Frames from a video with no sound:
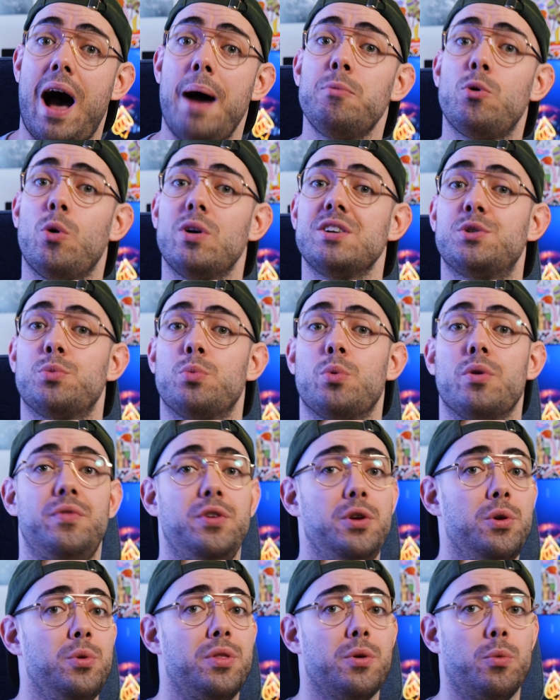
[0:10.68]
I'm going to
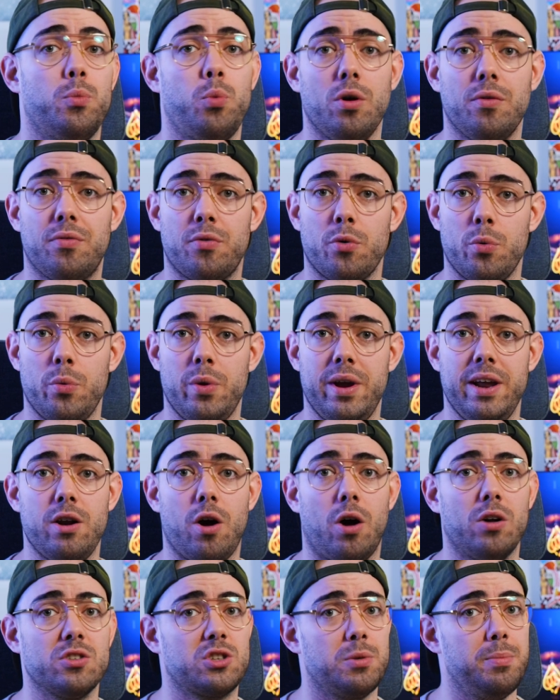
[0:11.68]
review the Wolverine
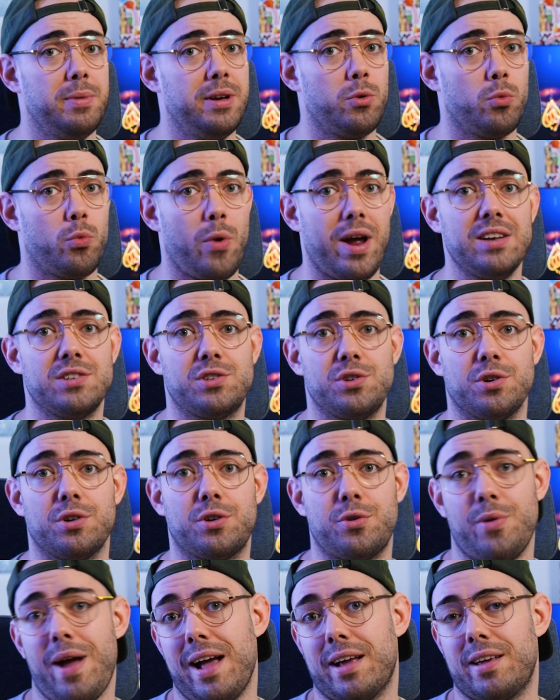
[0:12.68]
Ultimate Razer
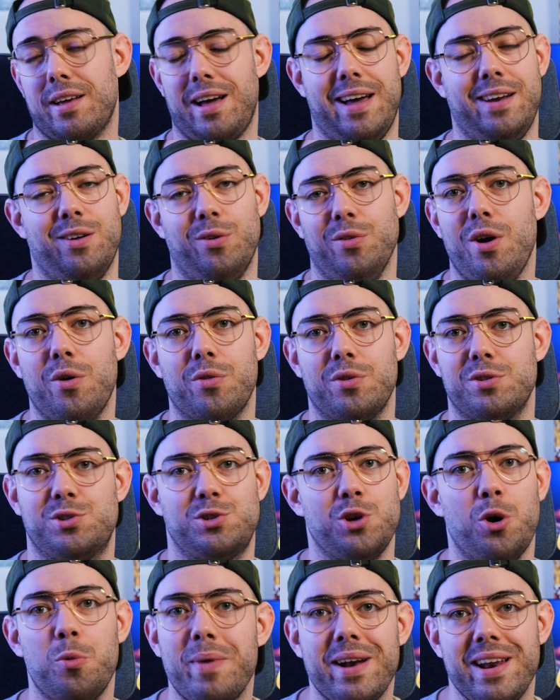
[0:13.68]
Crack. I don't know, there's
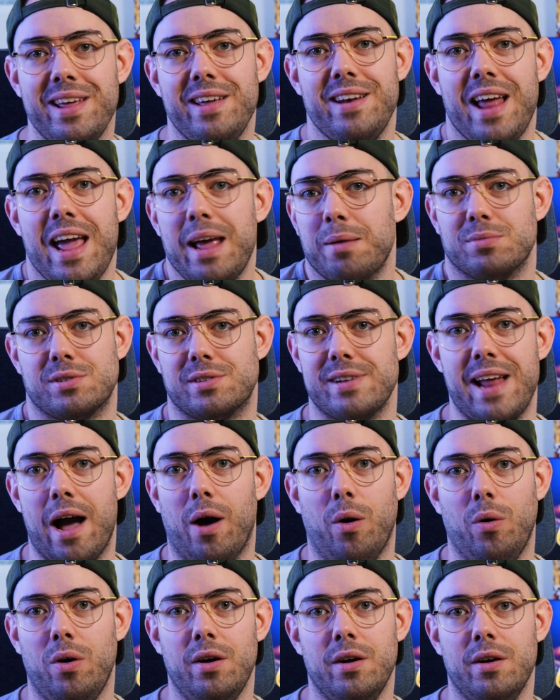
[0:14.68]
so many names
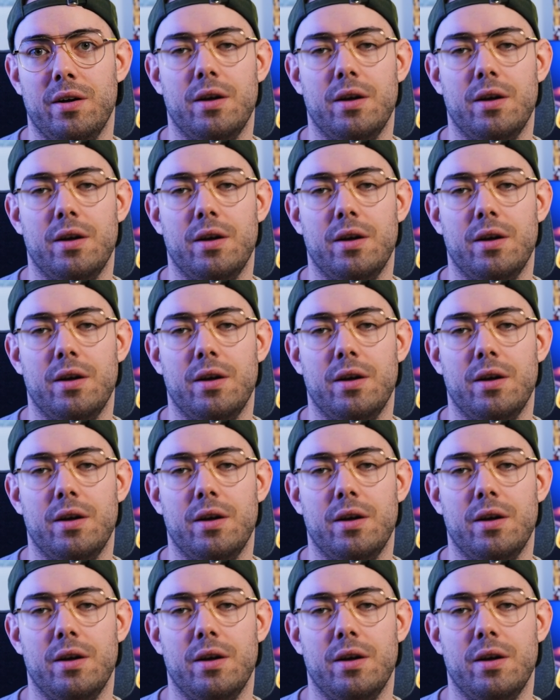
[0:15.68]
now.